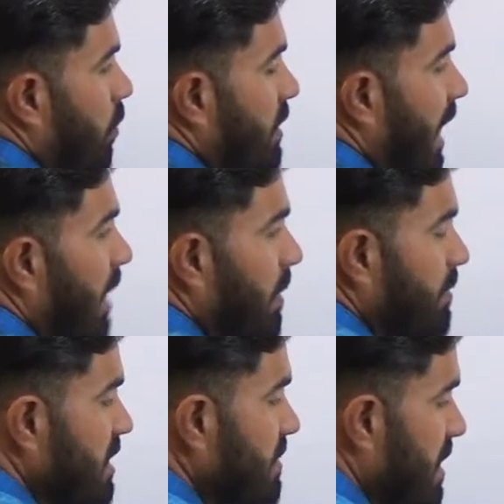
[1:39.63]
With the help
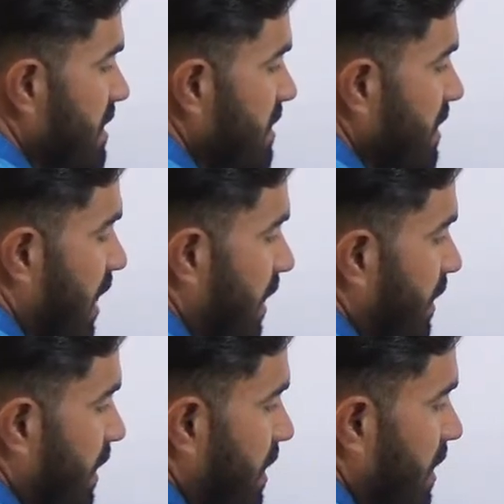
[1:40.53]
of this messenger
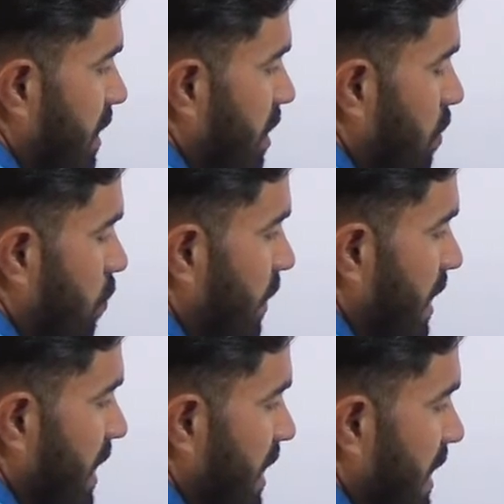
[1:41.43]
RNA,
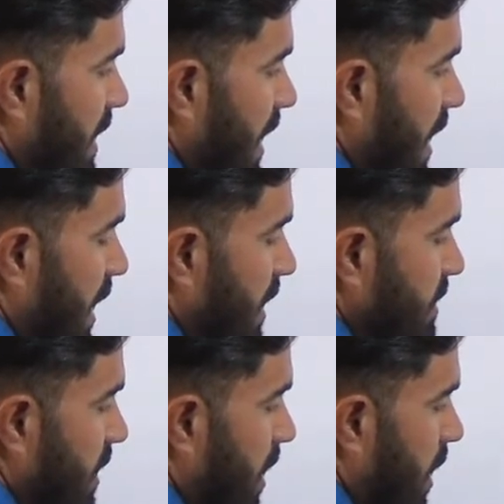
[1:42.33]
we
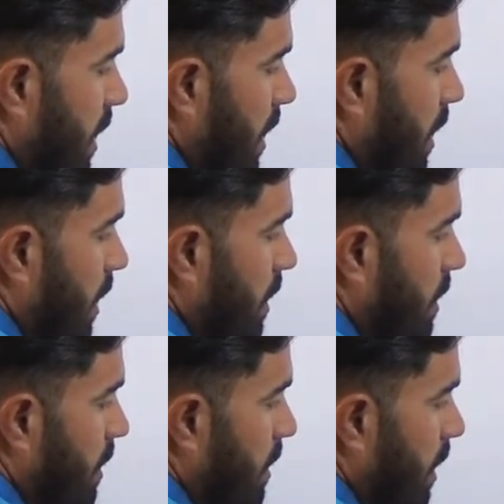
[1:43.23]
get
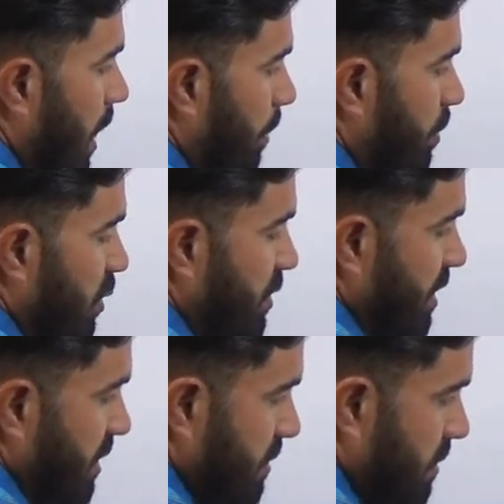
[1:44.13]
a
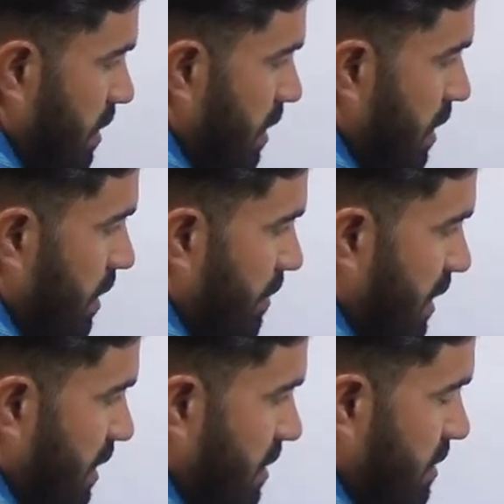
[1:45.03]
protein,
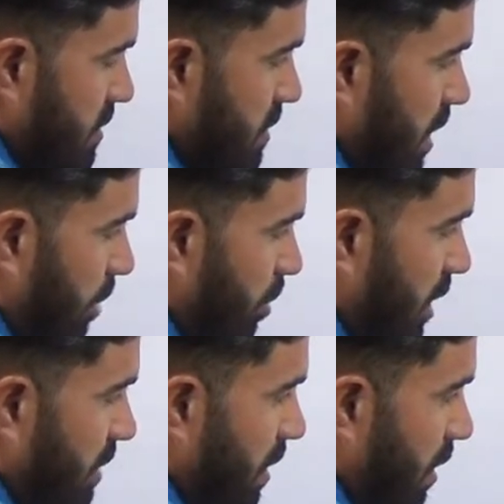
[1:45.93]
means a
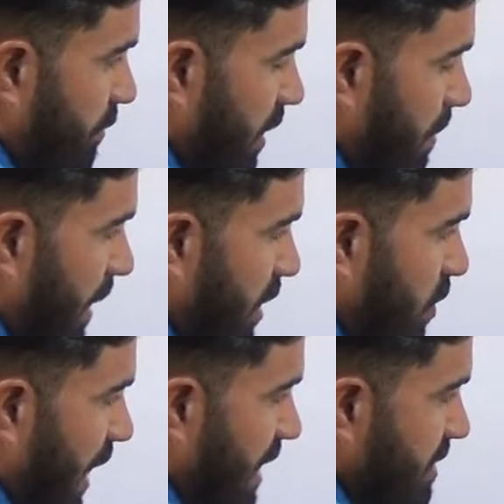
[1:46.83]
polymer of
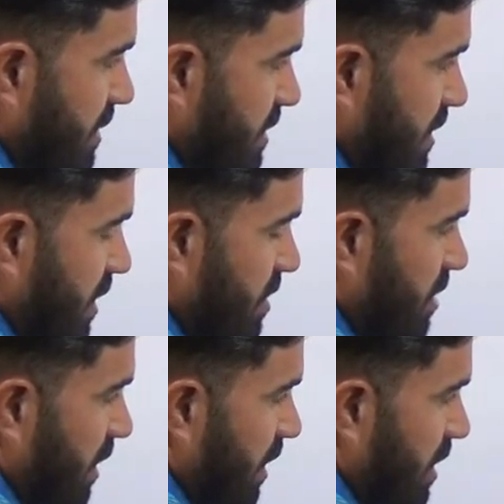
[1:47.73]
amino acids. Each
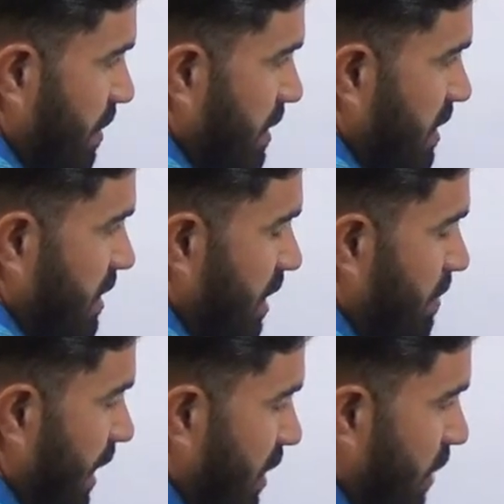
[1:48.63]
circle represents
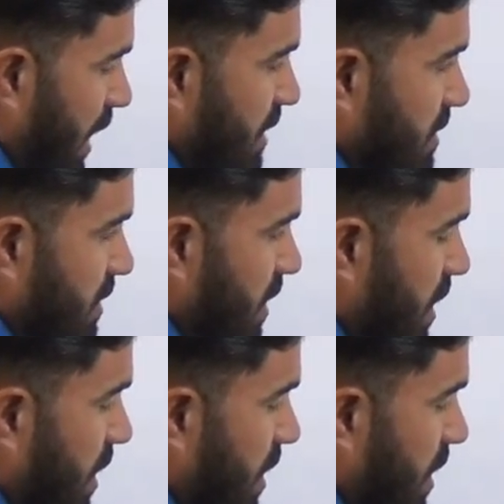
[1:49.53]
amino acid.